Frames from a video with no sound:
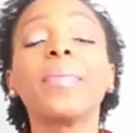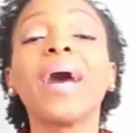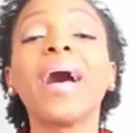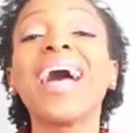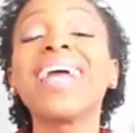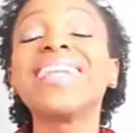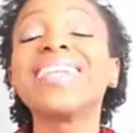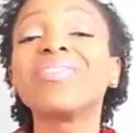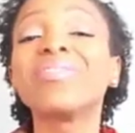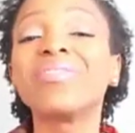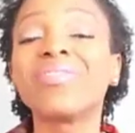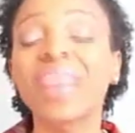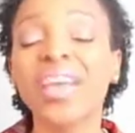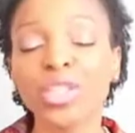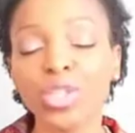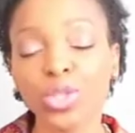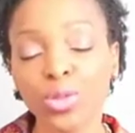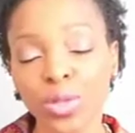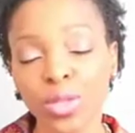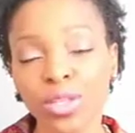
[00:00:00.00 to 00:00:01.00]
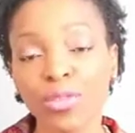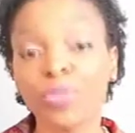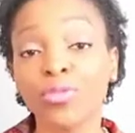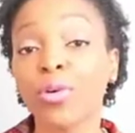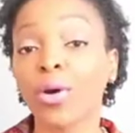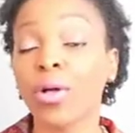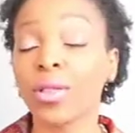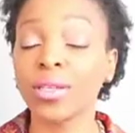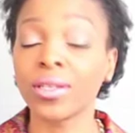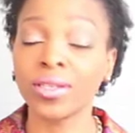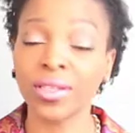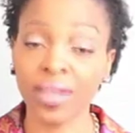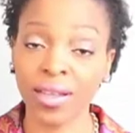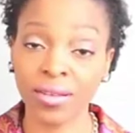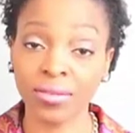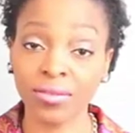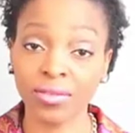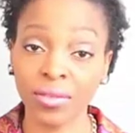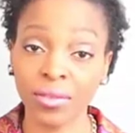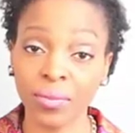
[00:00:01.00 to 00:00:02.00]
and eventually fall in love.